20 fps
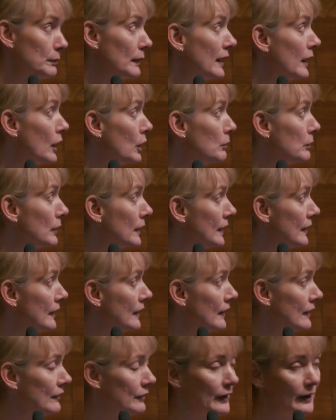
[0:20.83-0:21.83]
But I hope
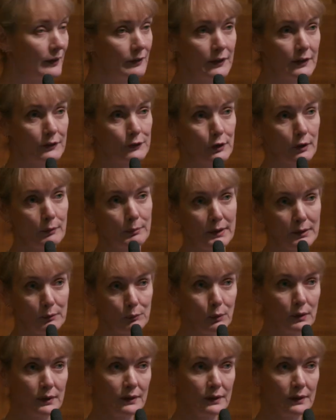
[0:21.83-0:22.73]
that this topic